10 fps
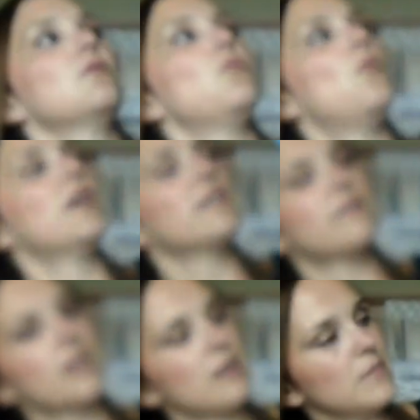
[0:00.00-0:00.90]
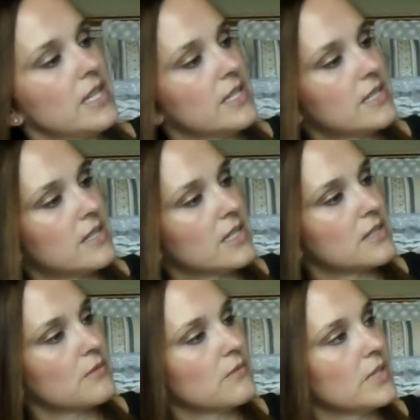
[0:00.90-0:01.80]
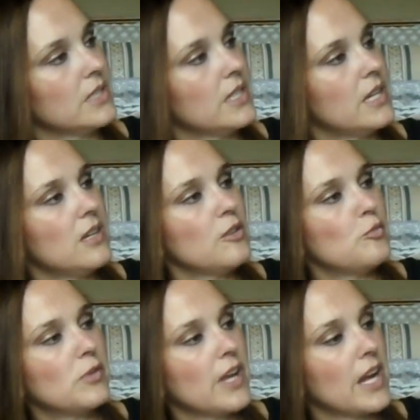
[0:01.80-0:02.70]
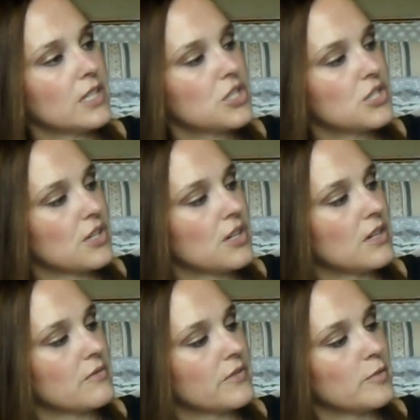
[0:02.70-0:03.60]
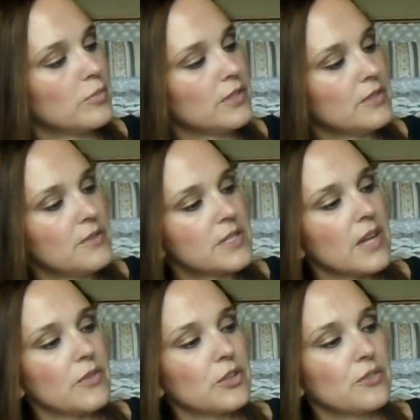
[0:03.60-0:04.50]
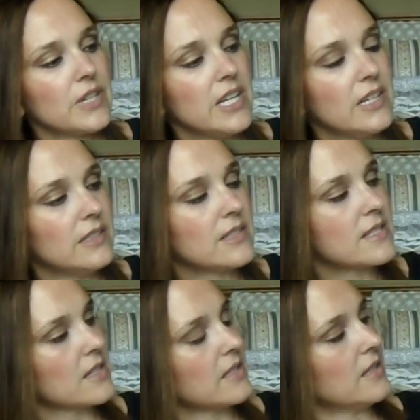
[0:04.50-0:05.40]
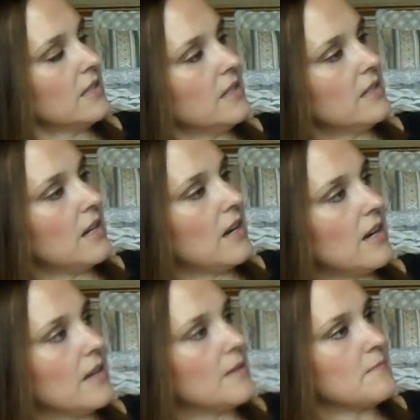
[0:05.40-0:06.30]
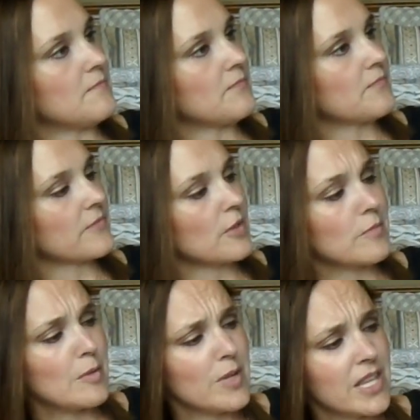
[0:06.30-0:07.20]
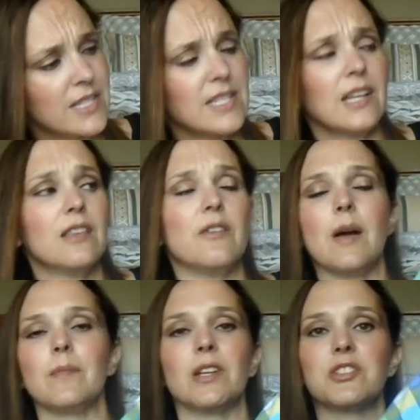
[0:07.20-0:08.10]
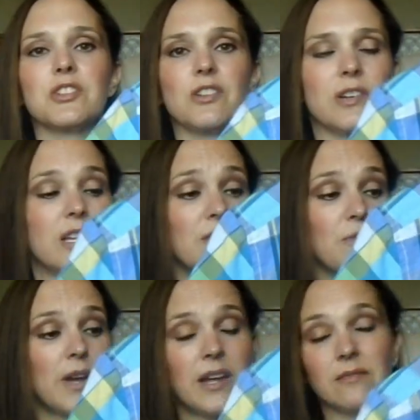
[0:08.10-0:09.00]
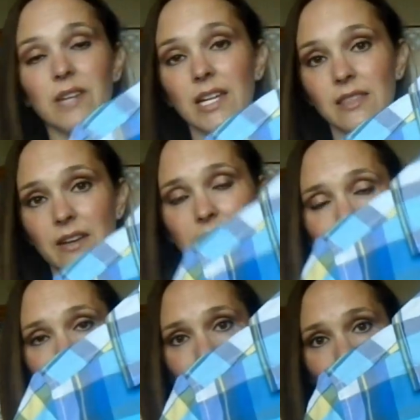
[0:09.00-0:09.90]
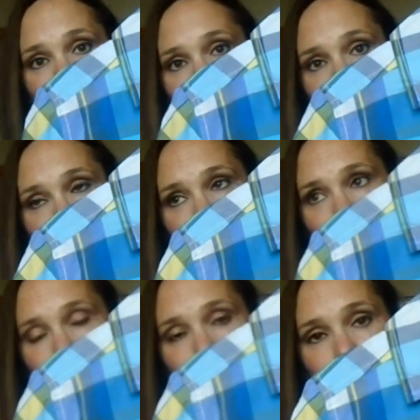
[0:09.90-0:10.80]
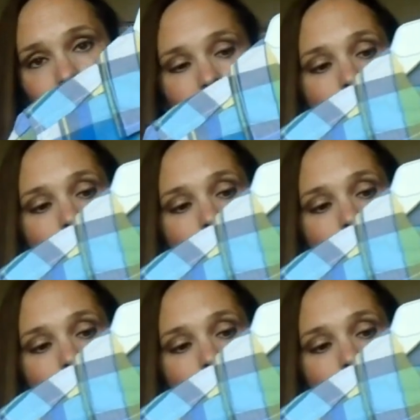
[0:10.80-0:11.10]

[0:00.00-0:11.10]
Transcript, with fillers: one of them is this really cute plaid shirt with the blues and the greens. Um, or maybe that's yellow, I'm not sure. Either way, I love it. I think it's really cute.